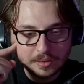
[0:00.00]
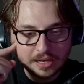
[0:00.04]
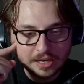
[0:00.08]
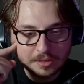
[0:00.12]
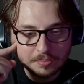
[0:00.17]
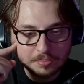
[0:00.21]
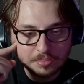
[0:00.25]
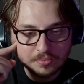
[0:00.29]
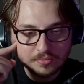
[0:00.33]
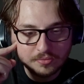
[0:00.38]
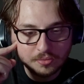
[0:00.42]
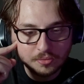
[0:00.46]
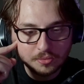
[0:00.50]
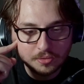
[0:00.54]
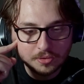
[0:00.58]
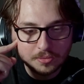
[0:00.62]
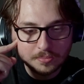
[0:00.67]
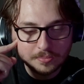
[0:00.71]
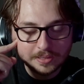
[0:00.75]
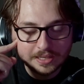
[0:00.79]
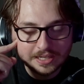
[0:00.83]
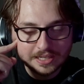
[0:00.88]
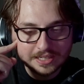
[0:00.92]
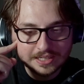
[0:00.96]
about it before,
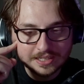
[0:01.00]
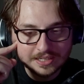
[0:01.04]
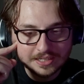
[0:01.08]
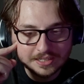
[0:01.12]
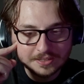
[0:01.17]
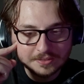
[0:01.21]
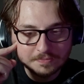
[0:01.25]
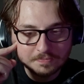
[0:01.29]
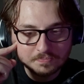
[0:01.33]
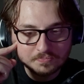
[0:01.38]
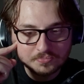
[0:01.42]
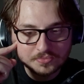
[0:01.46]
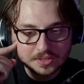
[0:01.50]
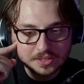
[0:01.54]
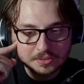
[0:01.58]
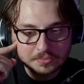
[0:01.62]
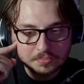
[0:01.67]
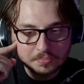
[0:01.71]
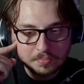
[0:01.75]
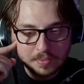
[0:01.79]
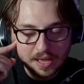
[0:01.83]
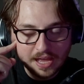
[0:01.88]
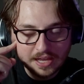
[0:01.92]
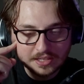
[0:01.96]
my
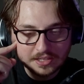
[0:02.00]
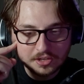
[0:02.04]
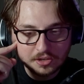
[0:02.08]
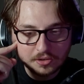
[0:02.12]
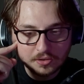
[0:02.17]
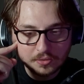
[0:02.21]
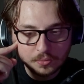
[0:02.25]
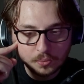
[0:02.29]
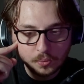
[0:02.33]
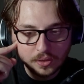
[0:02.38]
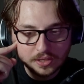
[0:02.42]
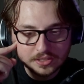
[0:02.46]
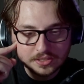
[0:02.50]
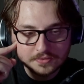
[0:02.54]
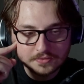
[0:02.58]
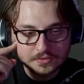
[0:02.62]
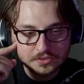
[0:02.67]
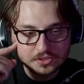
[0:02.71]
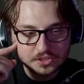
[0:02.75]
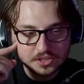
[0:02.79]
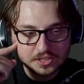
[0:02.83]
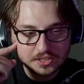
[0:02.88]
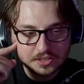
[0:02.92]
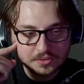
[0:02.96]
backyard West
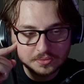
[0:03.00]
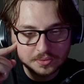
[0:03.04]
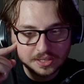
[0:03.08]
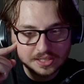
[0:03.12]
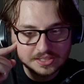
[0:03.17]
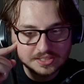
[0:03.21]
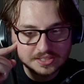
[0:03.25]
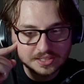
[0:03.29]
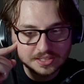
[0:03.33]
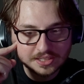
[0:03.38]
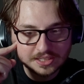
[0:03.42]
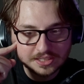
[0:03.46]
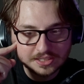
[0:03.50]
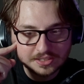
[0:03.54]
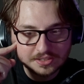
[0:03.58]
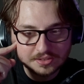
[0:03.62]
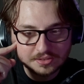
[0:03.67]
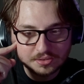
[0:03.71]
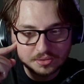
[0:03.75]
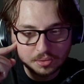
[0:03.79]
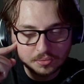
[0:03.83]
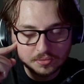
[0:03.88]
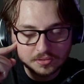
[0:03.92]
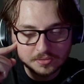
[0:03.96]
Virginia wrestling
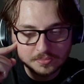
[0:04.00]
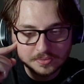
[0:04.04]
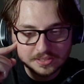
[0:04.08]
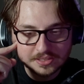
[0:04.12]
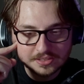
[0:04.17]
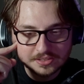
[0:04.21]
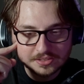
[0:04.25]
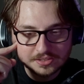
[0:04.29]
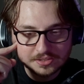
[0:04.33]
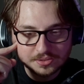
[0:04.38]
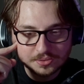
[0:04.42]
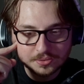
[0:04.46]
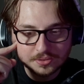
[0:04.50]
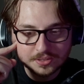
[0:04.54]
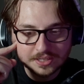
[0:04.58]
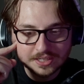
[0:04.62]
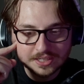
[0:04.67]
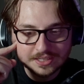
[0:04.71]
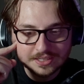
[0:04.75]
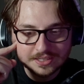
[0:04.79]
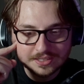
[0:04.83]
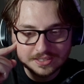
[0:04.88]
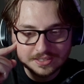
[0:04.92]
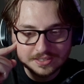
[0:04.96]
tournament
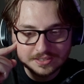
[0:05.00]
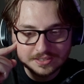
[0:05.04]
story.